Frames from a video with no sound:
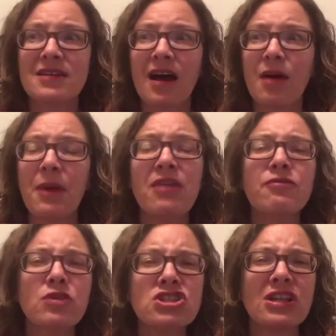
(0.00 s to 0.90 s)

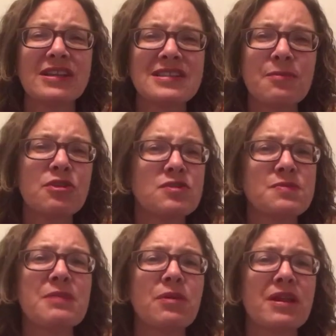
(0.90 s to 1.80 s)
Unfortunately, some of those
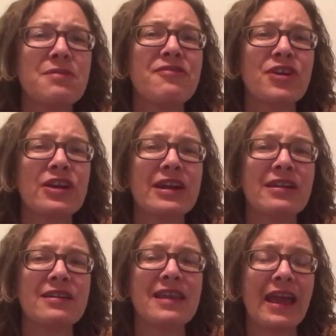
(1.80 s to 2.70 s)
people can be
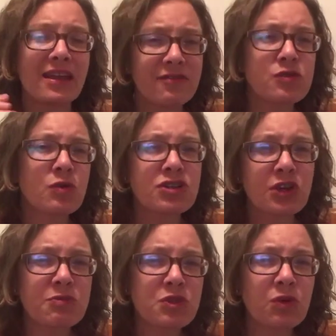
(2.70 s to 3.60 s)
very negative towards
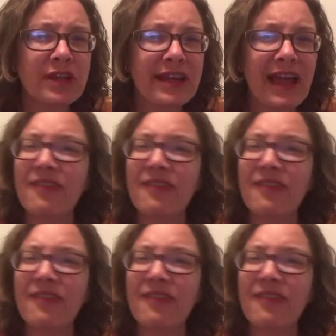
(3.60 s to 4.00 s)
homeschooling,